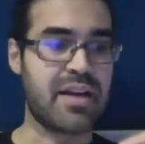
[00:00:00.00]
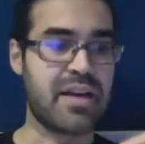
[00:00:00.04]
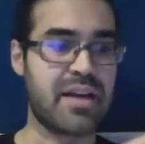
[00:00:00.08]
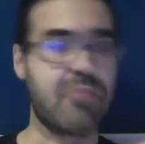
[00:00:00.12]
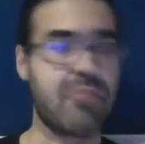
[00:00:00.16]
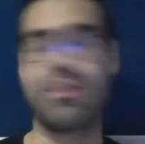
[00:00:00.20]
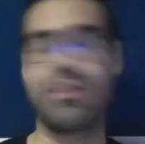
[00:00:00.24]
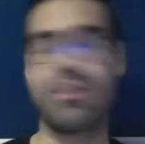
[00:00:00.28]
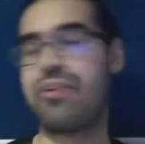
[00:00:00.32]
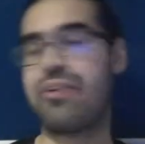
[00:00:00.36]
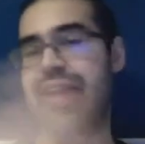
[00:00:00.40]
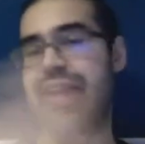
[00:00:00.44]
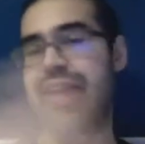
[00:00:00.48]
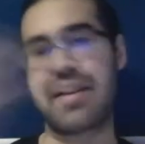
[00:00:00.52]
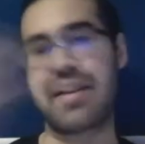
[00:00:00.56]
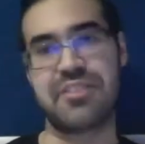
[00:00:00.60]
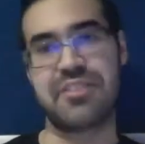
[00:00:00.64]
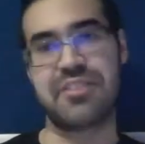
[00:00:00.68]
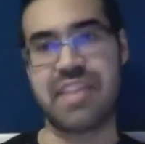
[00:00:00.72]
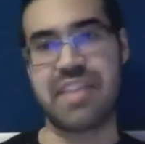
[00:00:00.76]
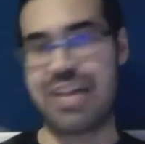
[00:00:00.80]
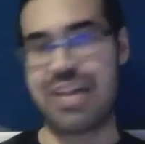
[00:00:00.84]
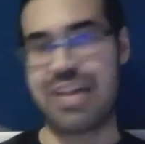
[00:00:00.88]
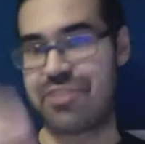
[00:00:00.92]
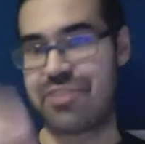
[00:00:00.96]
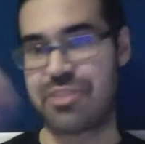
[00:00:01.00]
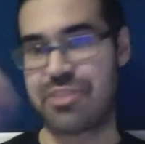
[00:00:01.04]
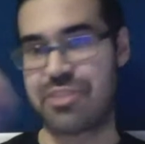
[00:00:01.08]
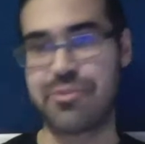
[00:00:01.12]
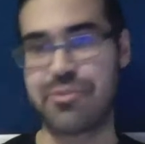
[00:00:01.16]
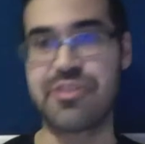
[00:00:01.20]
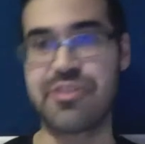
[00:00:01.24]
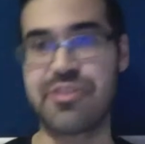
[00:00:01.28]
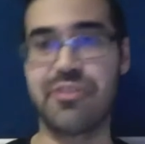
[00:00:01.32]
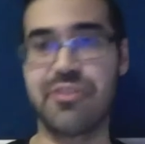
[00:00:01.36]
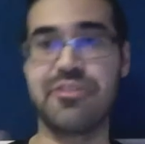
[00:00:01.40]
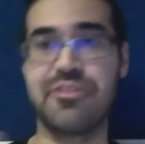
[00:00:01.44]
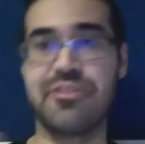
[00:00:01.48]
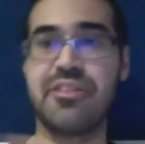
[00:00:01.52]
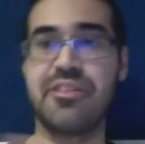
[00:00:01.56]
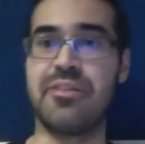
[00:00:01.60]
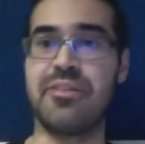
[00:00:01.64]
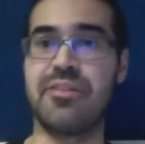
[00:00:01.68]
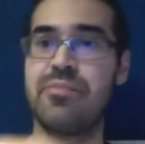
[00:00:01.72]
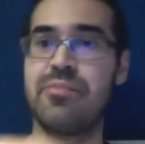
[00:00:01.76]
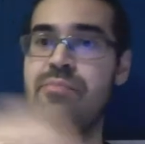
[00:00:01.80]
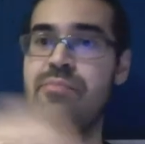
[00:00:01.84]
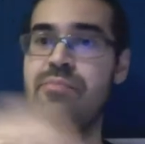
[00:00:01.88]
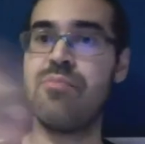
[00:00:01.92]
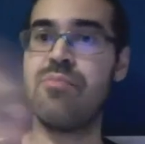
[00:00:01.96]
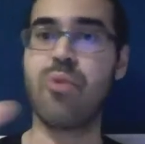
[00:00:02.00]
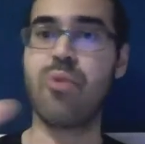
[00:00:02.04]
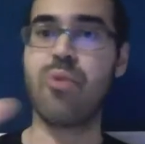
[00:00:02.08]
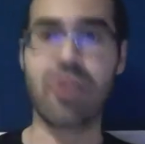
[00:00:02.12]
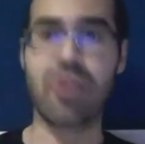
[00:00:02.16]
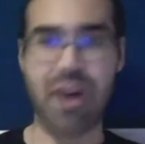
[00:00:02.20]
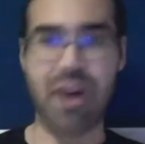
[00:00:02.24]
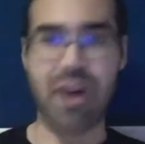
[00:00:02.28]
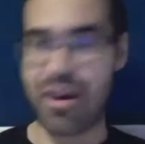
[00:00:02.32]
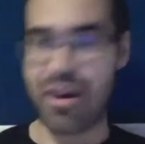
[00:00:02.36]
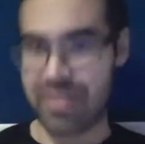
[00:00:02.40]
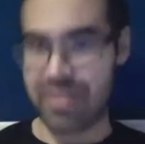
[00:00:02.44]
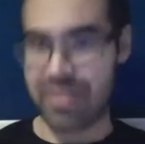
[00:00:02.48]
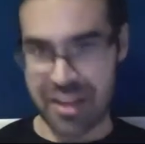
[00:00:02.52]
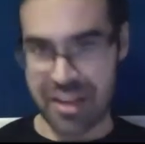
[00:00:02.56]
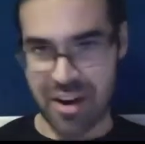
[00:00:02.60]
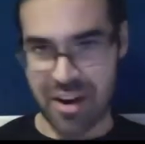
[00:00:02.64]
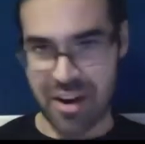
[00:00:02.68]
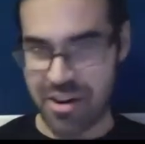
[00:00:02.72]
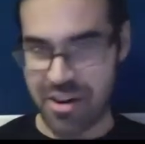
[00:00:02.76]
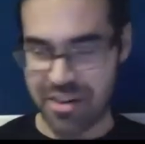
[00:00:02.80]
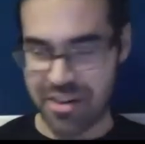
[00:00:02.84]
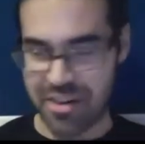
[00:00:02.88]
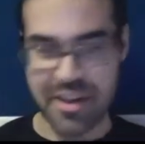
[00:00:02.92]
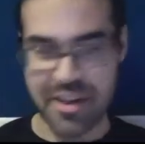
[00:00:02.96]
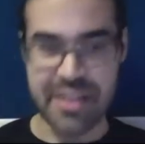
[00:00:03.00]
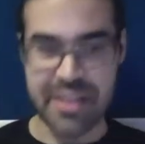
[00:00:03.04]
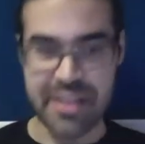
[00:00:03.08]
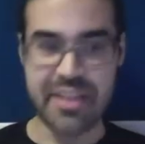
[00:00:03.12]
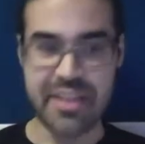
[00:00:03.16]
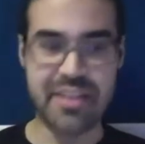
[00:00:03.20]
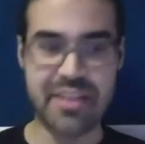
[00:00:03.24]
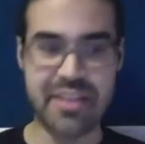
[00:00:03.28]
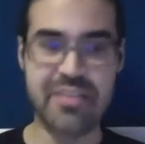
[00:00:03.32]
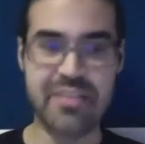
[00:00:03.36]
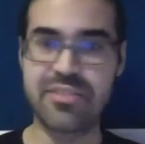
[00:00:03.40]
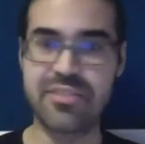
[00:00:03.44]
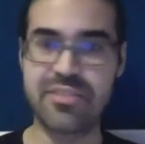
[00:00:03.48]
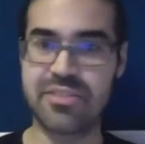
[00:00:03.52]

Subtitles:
without actually having to resort to more harder hitting